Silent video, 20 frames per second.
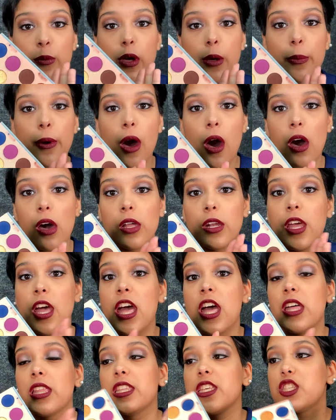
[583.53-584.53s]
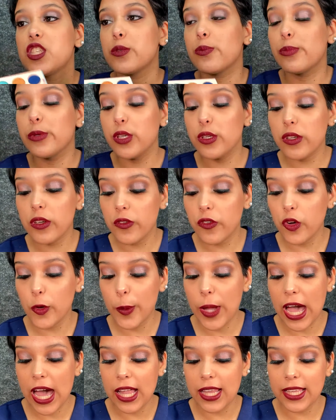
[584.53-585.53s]
upon this beautiful
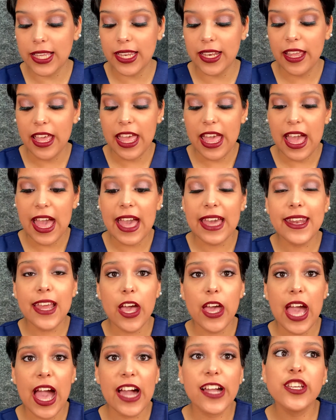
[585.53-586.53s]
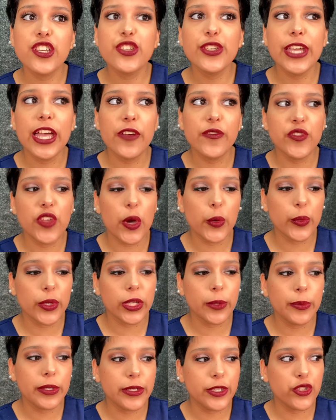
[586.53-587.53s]
palette, and I actually have not
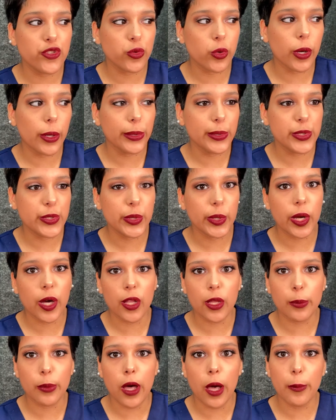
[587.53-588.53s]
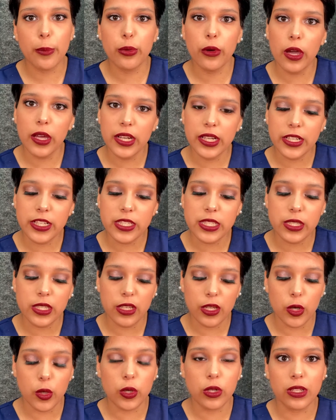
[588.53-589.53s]
really been drawn to ColourPop products,
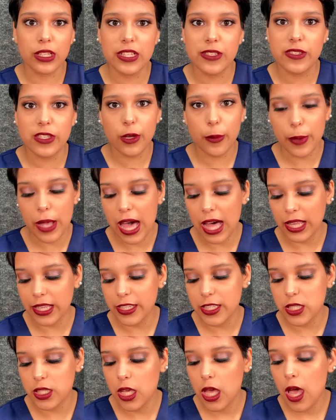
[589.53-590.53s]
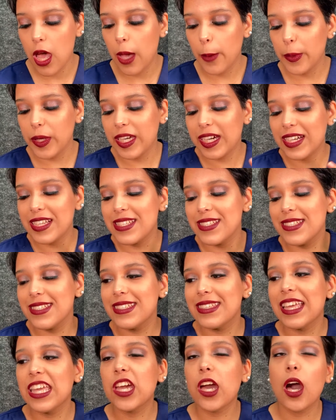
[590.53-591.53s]
or at least their palettes, because
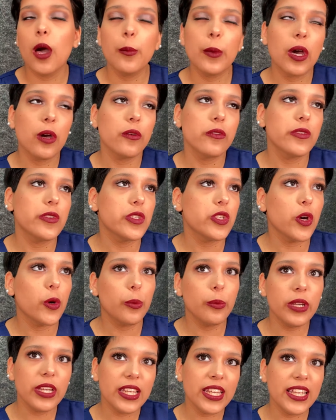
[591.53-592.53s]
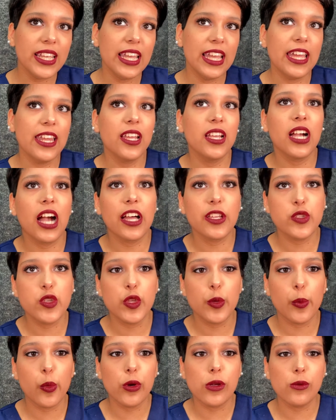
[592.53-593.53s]
they come out with so many and it got to
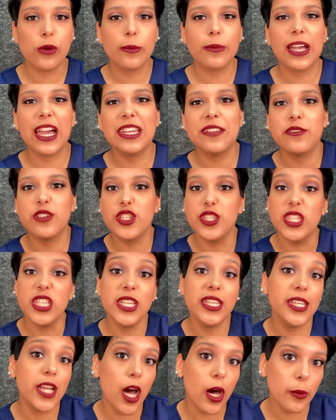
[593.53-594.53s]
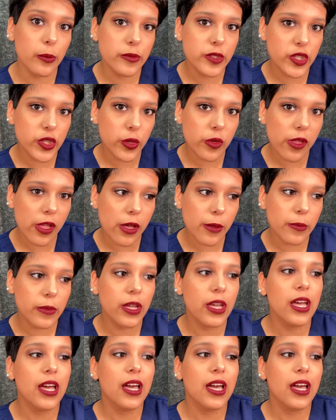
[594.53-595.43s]
the point where I'm kind of just numb to them.